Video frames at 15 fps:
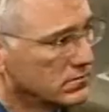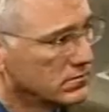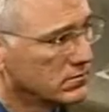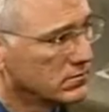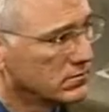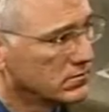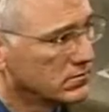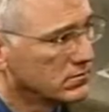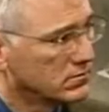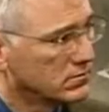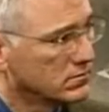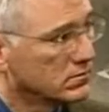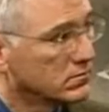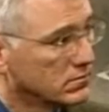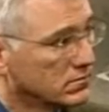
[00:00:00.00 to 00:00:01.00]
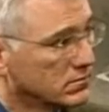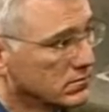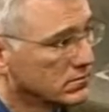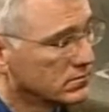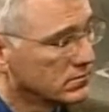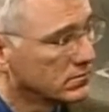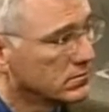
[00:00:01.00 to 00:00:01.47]
I tell you, you must
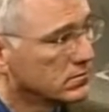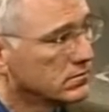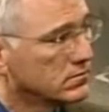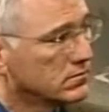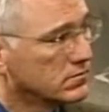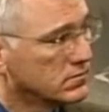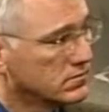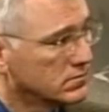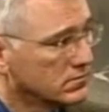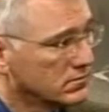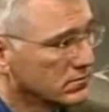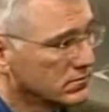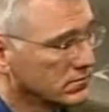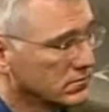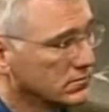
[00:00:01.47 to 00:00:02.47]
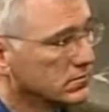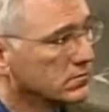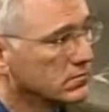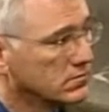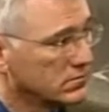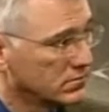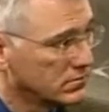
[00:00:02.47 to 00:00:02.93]
have to be cool.
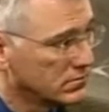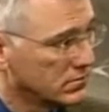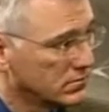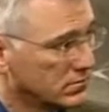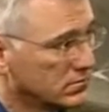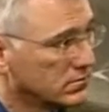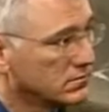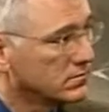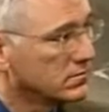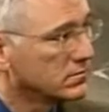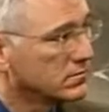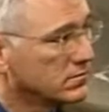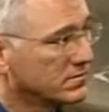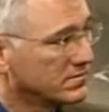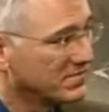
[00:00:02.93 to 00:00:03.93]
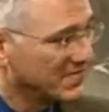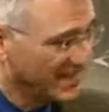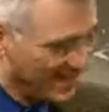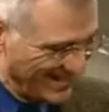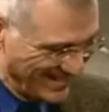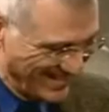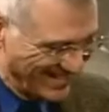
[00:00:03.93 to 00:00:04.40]
That's the best word I
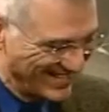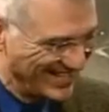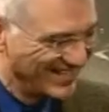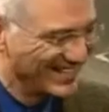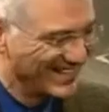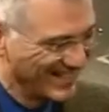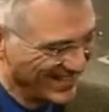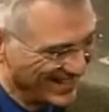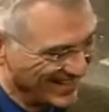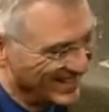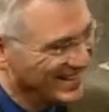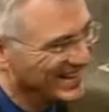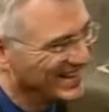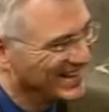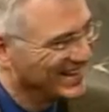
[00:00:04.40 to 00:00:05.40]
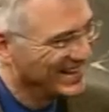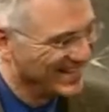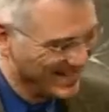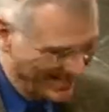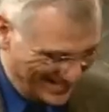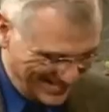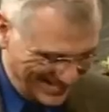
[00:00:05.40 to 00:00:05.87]
can use, it, under
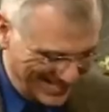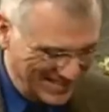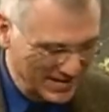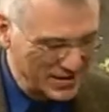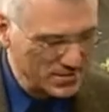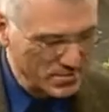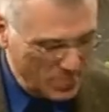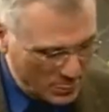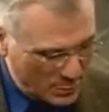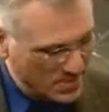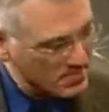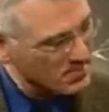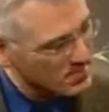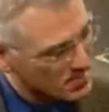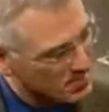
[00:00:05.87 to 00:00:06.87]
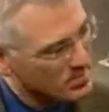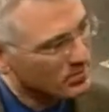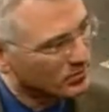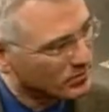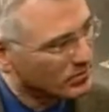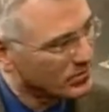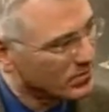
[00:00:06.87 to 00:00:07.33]
pressure, dealing with
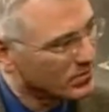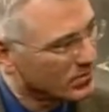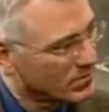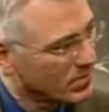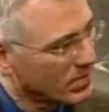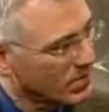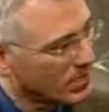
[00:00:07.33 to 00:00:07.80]
trauma.